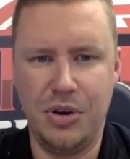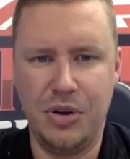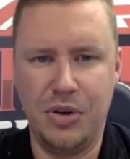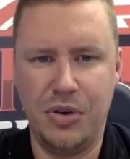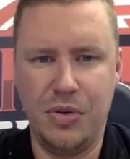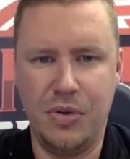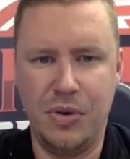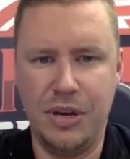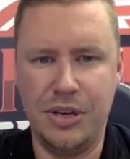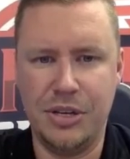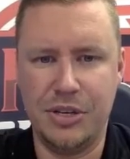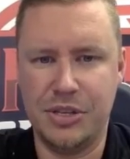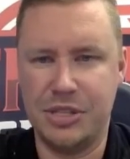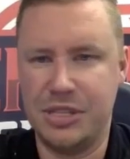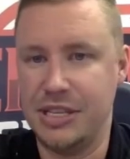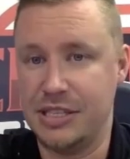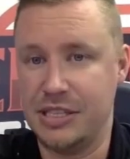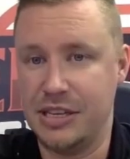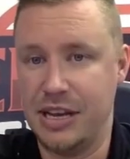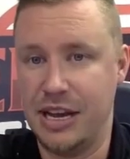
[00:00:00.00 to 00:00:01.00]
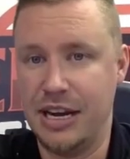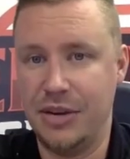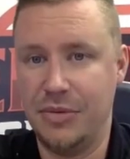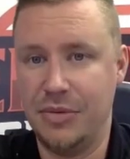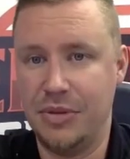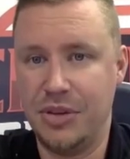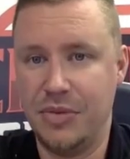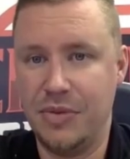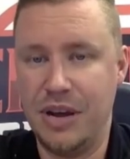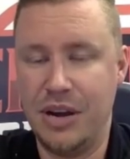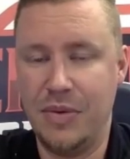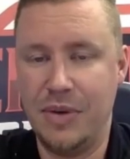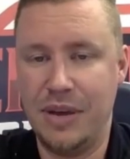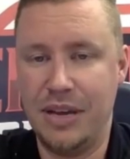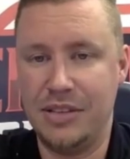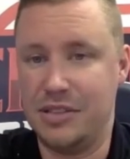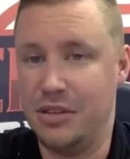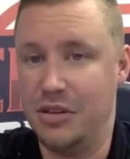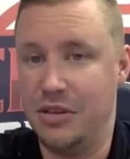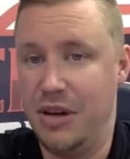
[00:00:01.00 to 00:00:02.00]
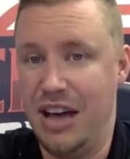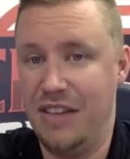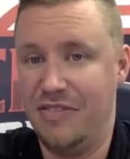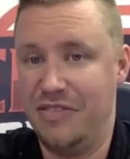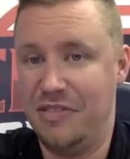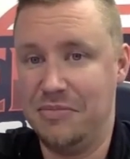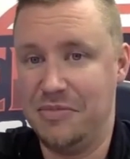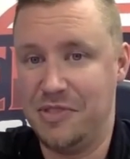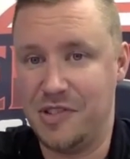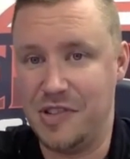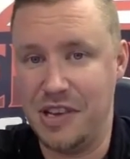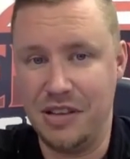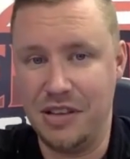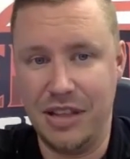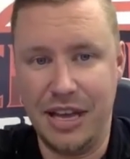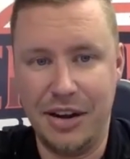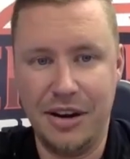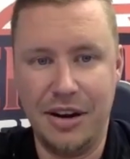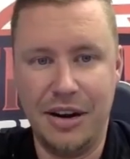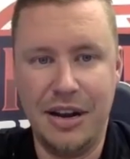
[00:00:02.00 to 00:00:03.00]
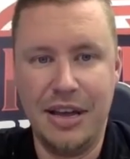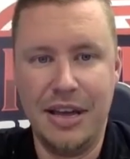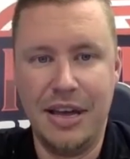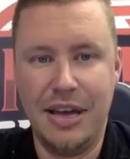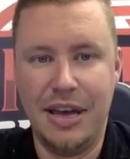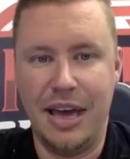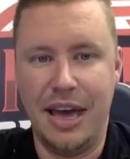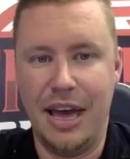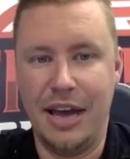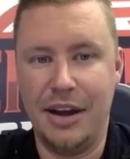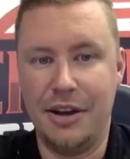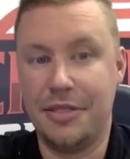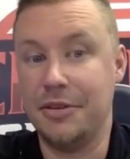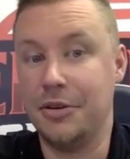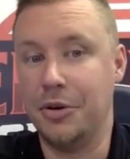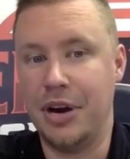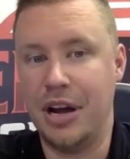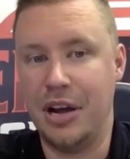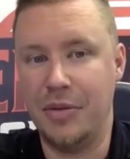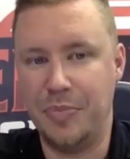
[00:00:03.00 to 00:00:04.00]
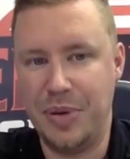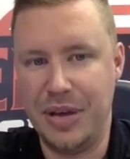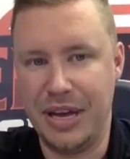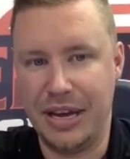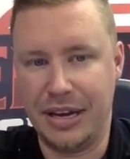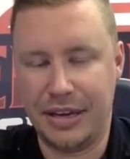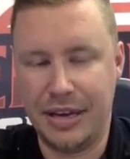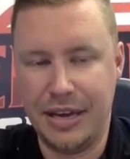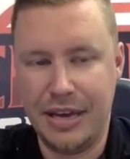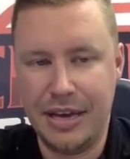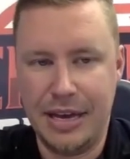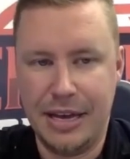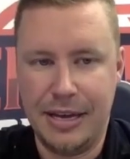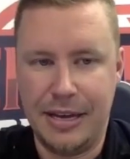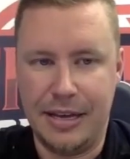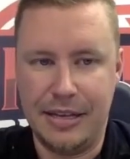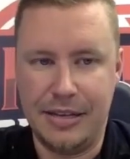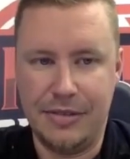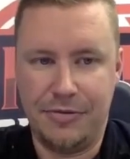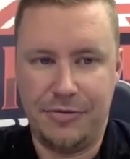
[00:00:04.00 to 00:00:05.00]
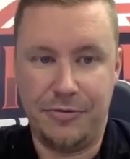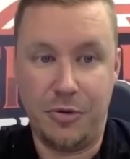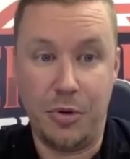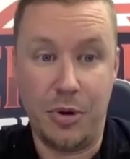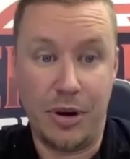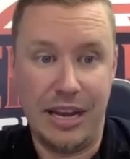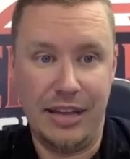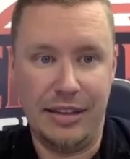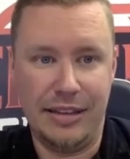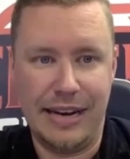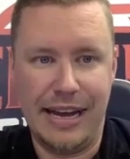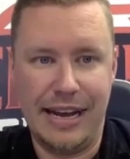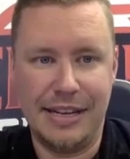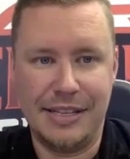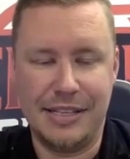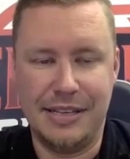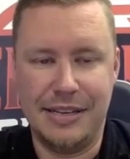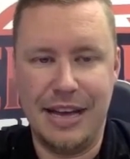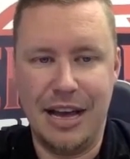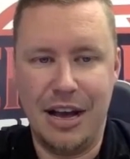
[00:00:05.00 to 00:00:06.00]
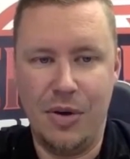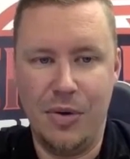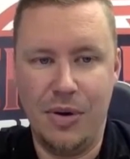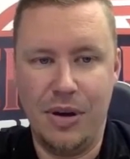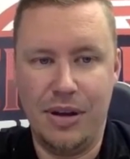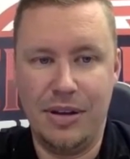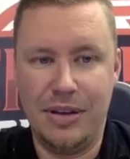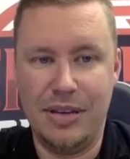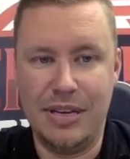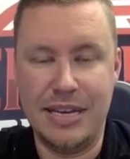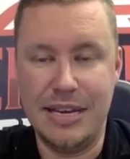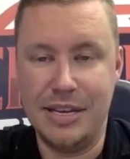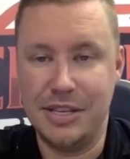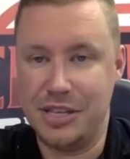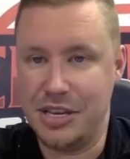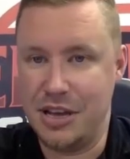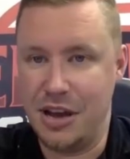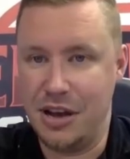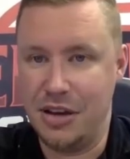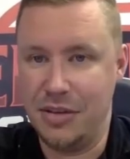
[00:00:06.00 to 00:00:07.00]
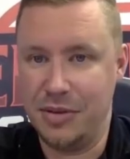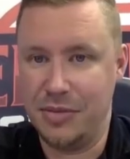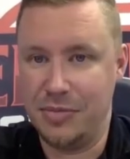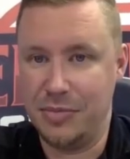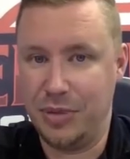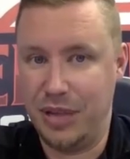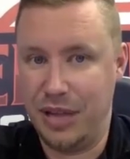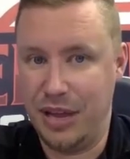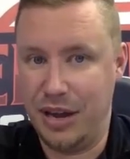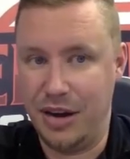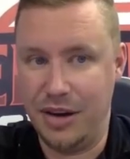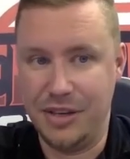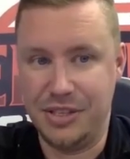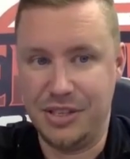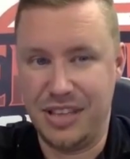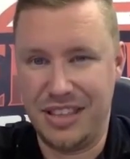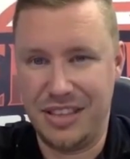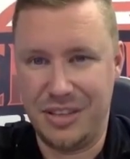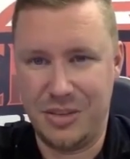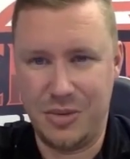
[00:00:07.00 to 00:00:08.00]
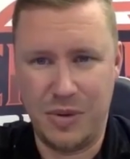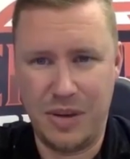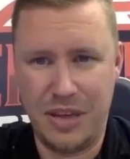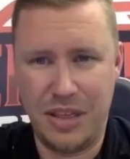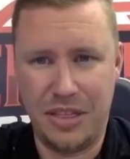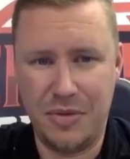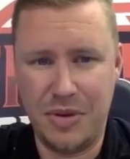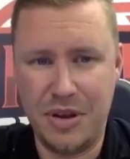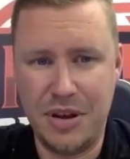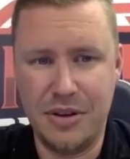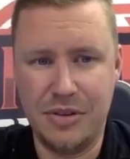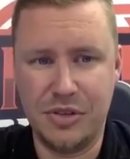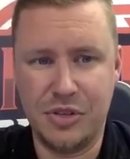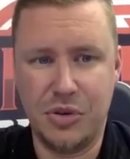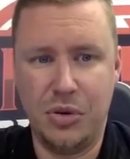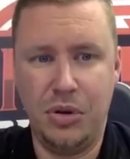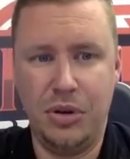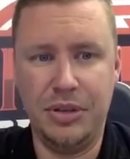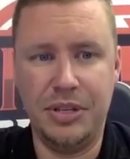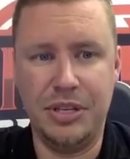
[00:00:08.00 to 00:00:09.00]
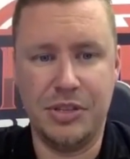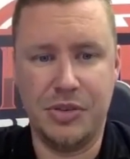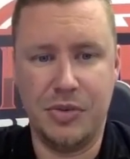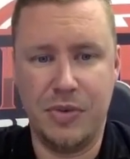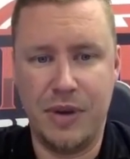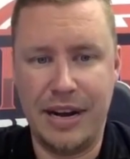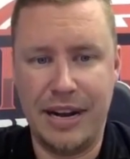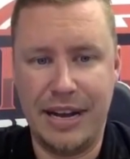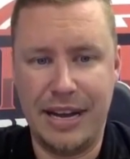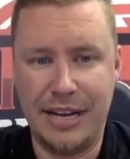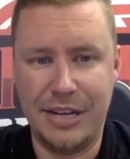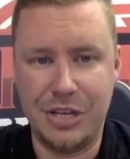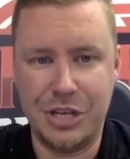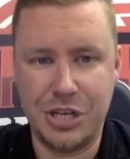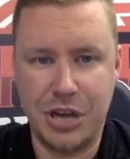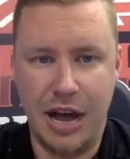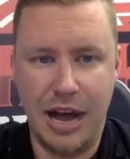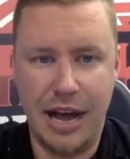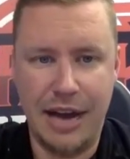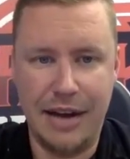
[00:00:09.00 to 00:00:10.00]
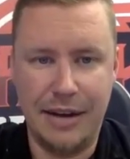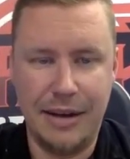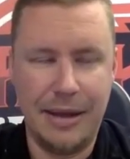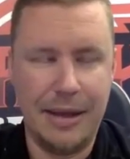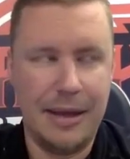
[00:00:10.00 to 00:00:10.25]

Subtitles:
no interest in signing with the Red Wings, so F him, see you later, and third-round pick for Kalen Addison. Now, he is a young player. He's, I think, 23 years old. He's a right-hand shot.